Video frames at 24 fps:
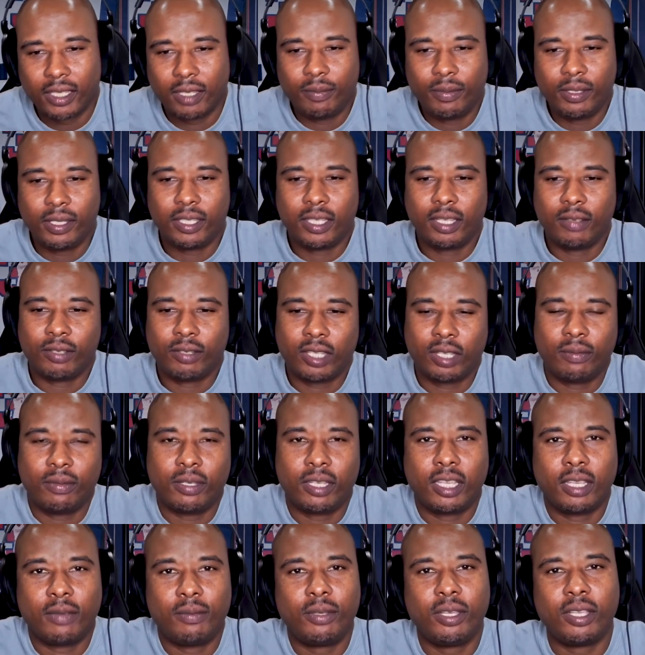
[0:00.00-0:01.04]

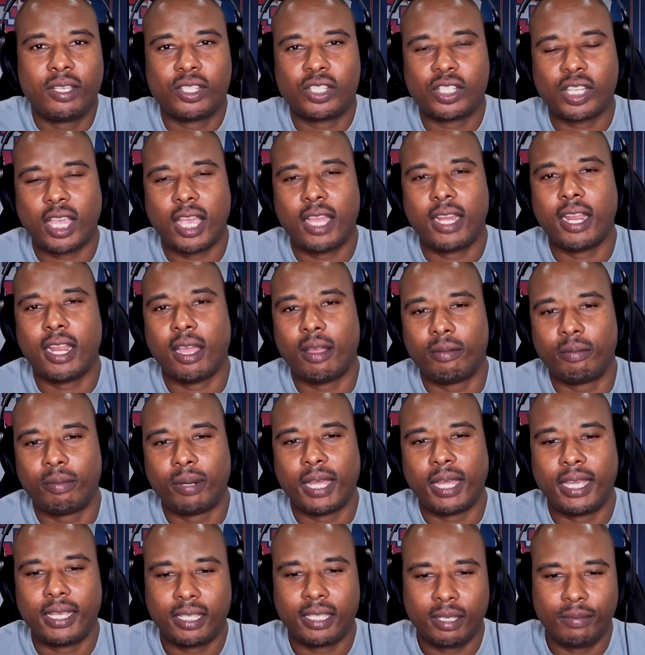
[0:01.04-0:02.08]
Give me a shout out,
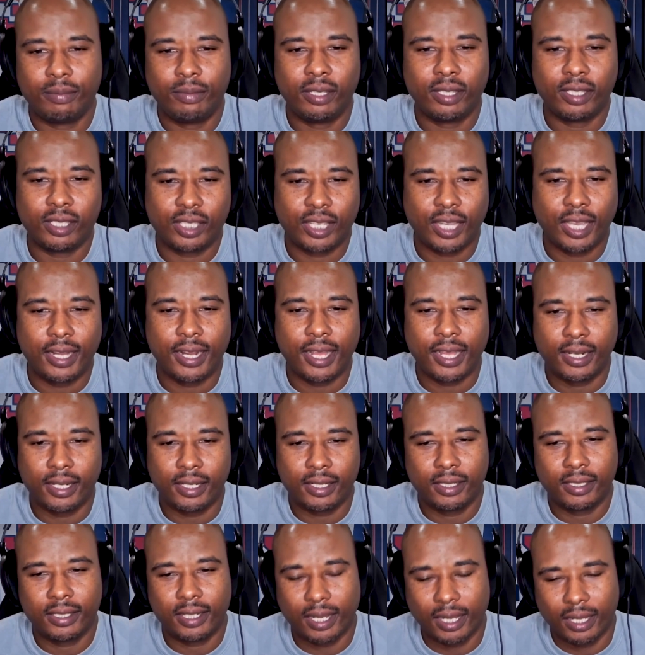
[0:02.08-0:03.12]
Black. Give me a shout out of
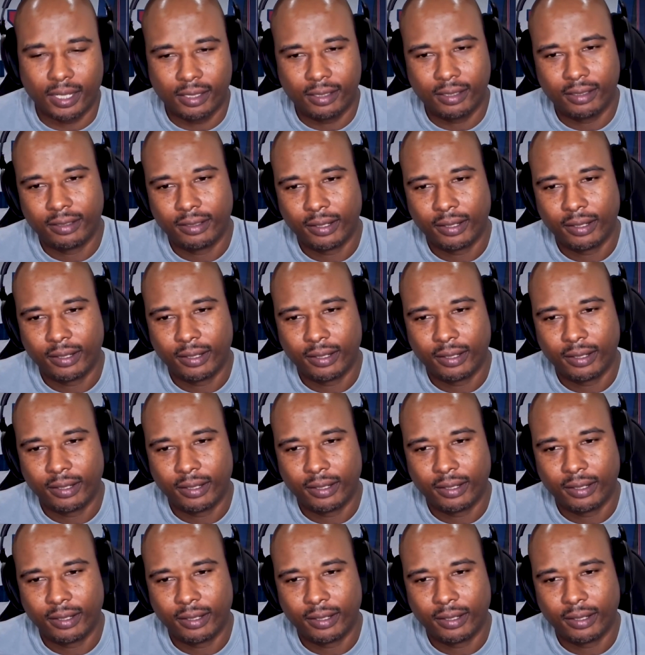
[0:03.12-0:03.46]
the day.